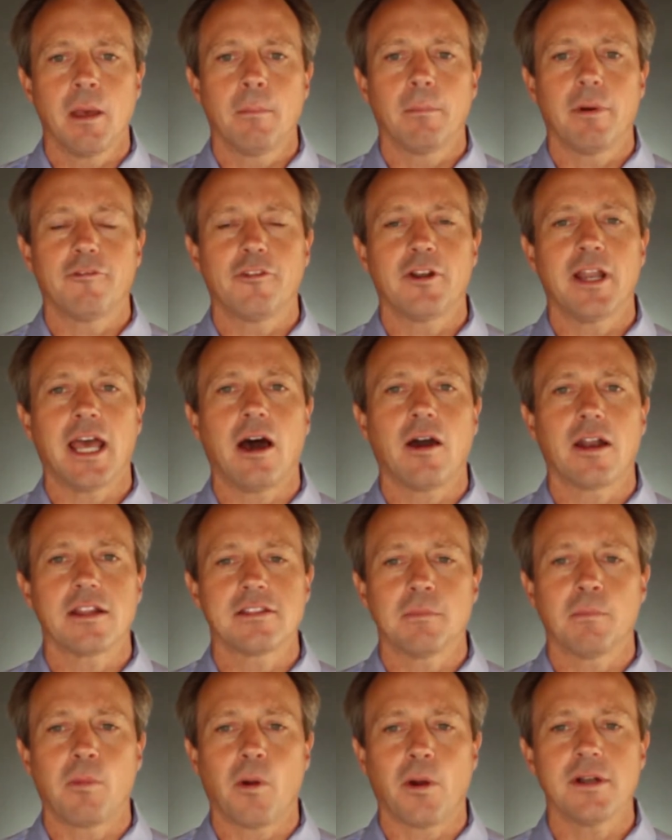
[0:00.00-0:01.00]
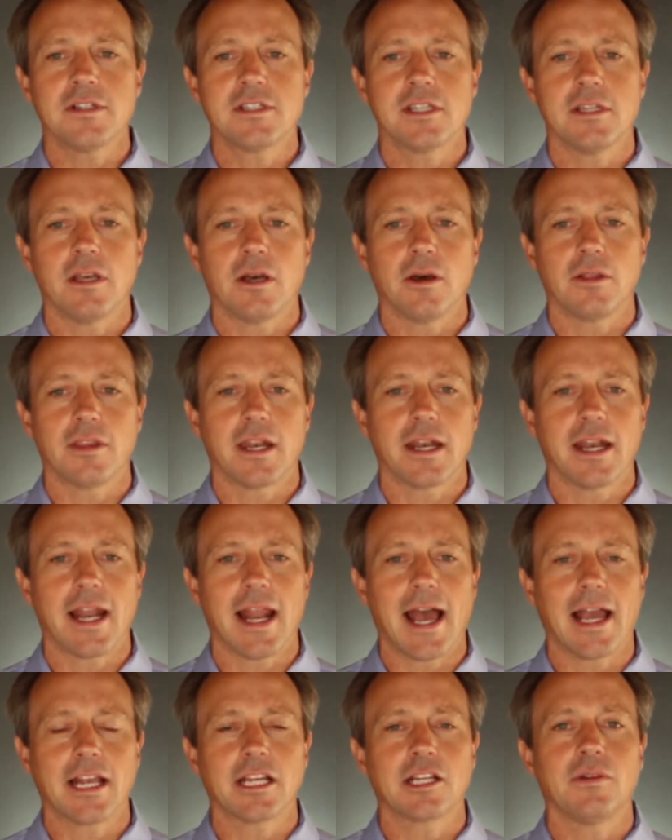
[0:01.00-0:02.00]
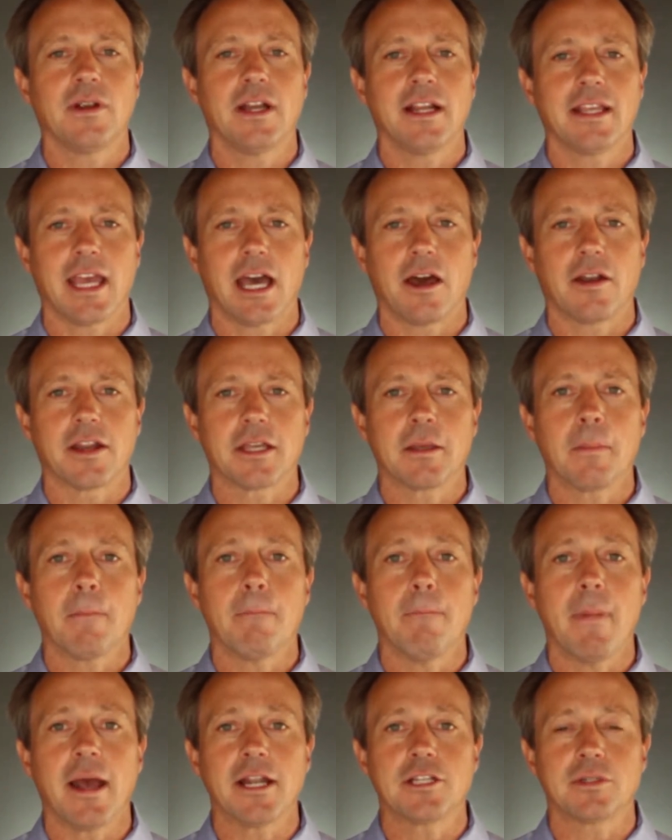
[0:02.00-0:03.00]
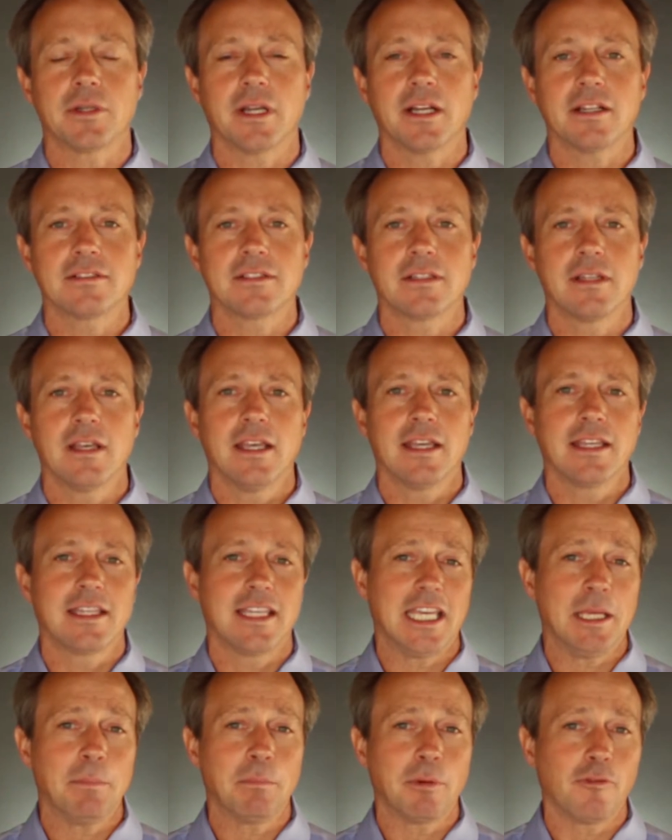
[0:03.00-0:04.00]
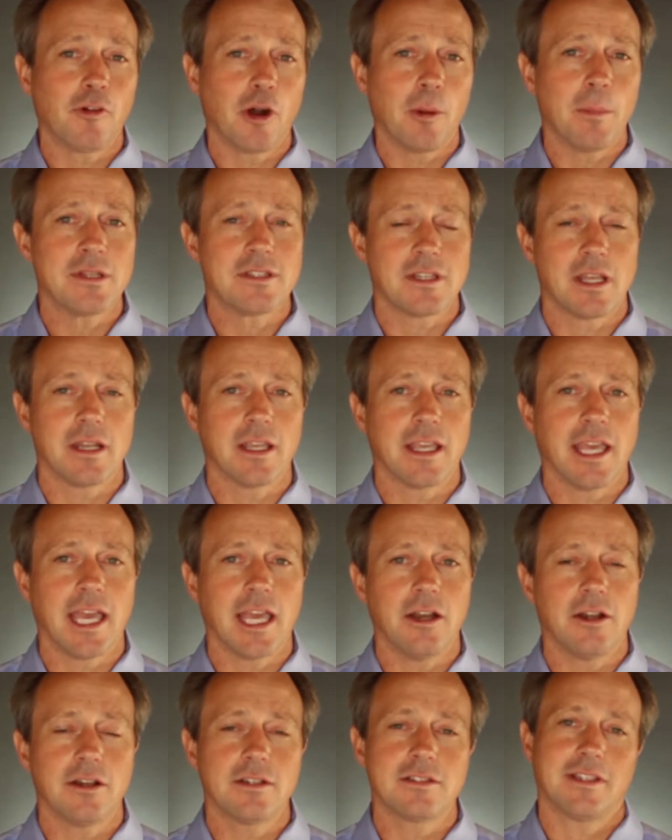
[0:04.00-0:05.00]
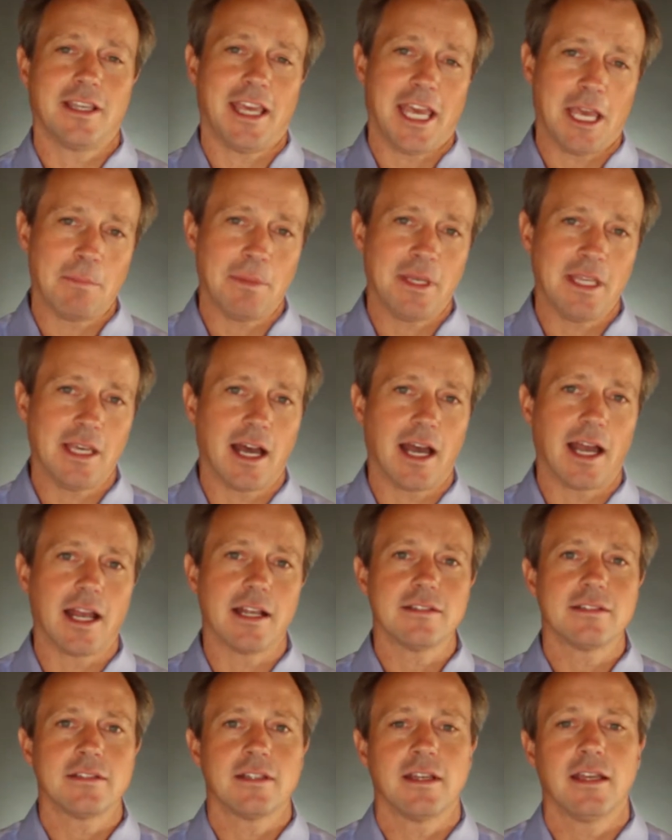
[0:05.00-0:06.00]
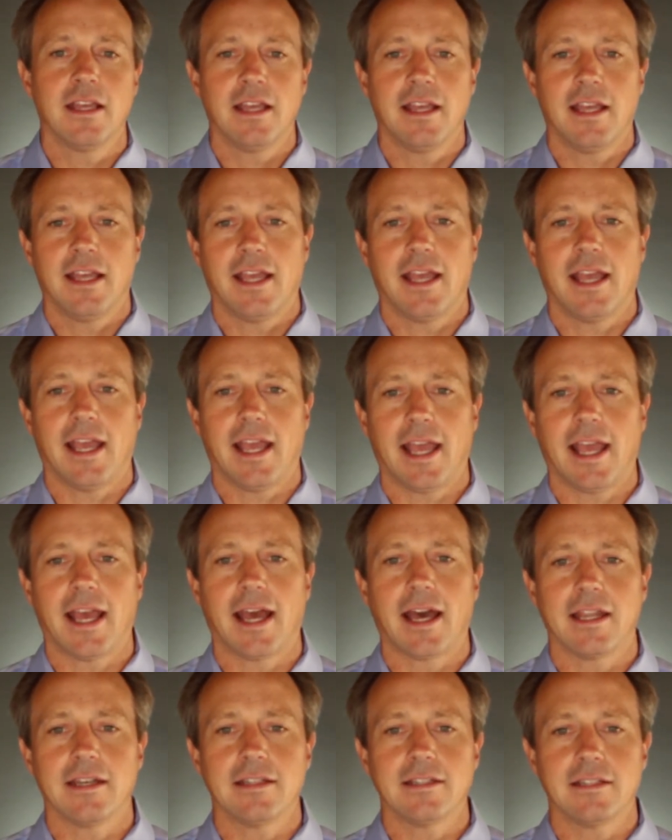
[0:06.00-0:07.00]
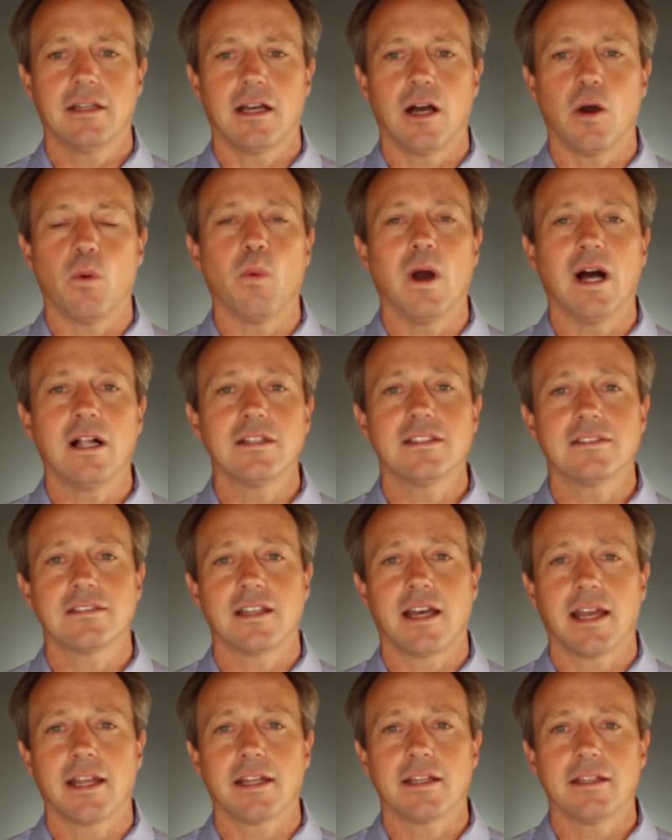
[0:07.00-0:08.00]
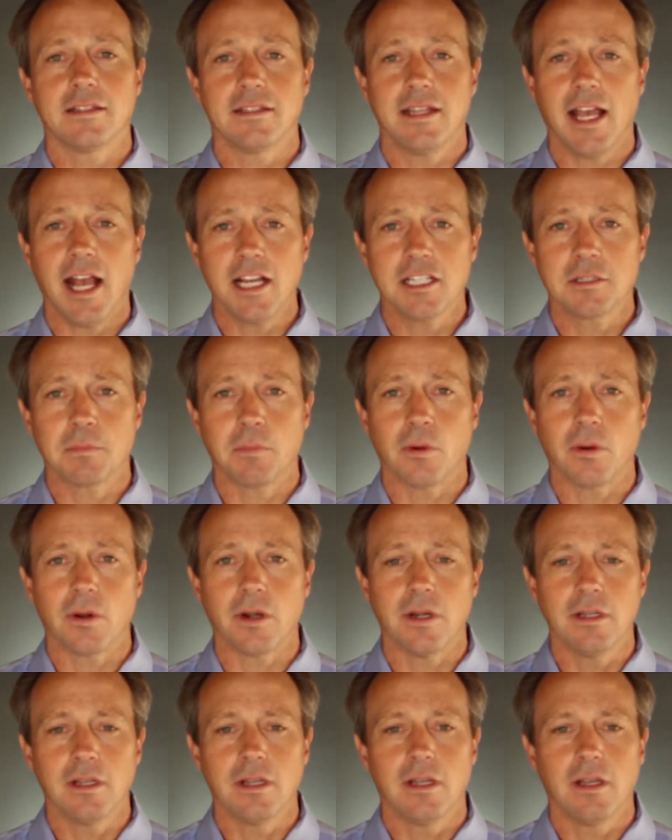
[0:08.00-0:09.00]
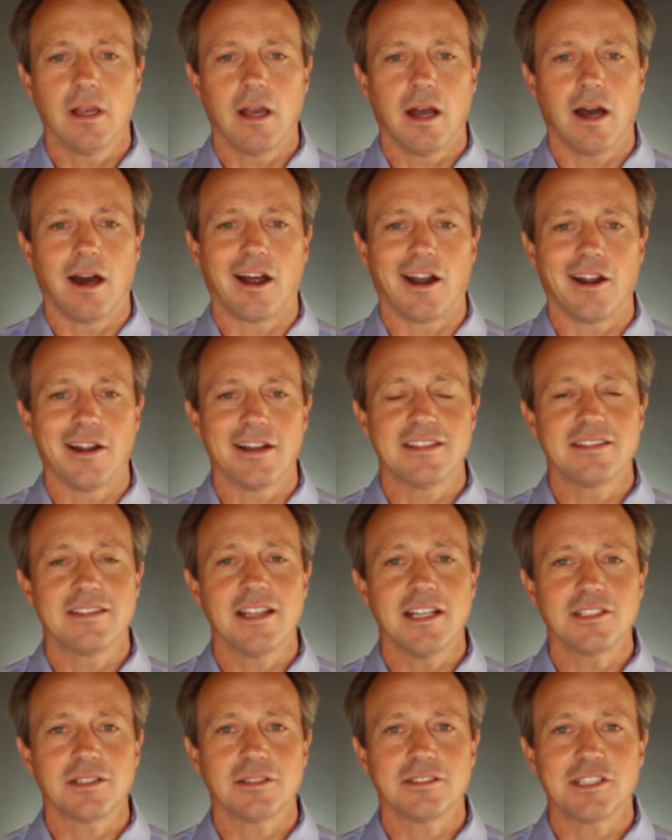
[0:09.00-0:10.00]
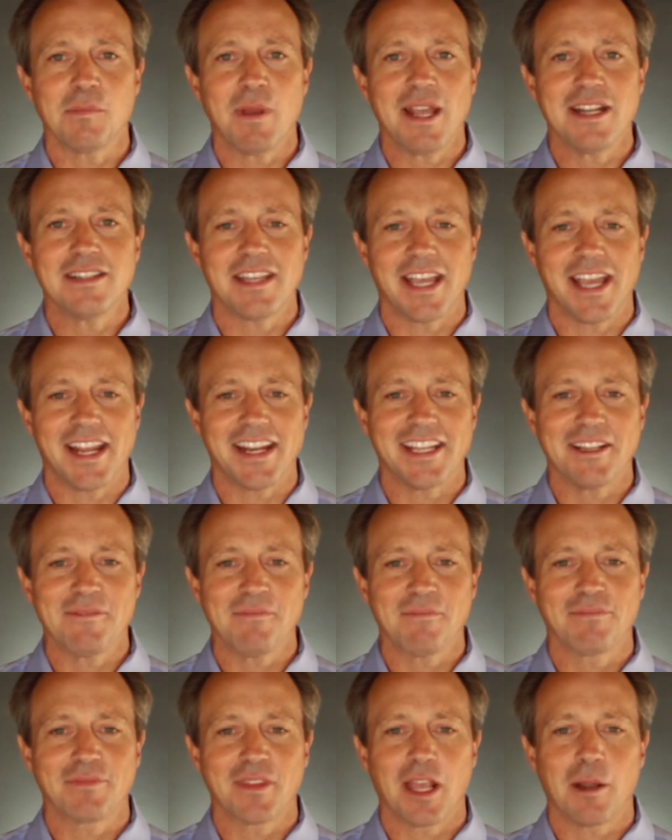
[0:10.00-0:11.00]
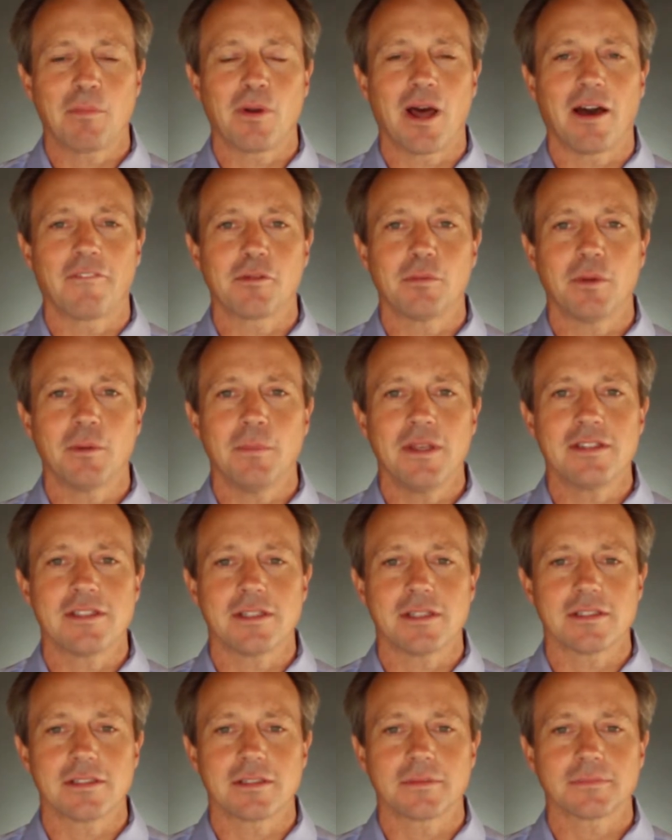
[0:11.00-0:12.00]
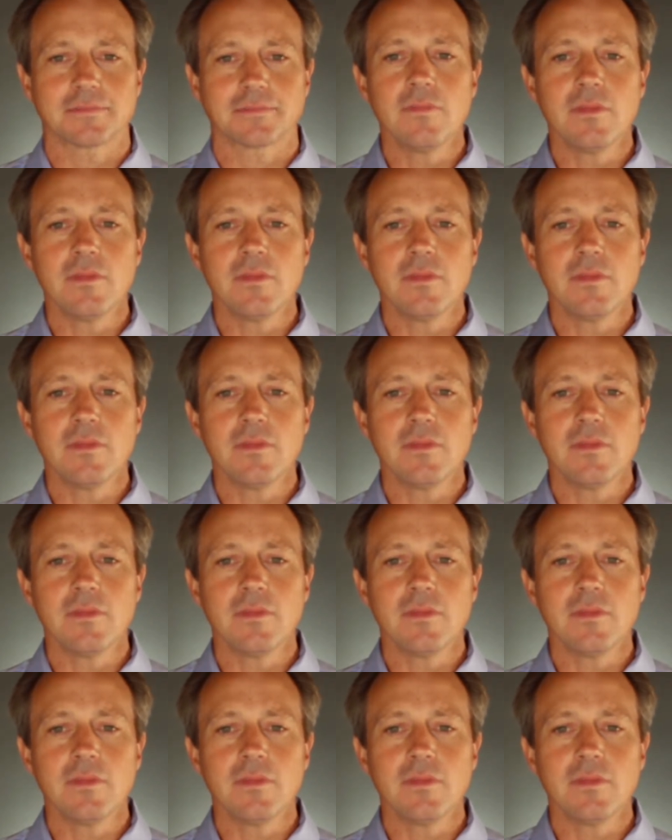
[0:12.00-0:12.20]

But for now, it is important to know that accurate accounting, metrics, key performance indicators, KPIs, and a well-designed dashboard are essential to maintaining a profitable business.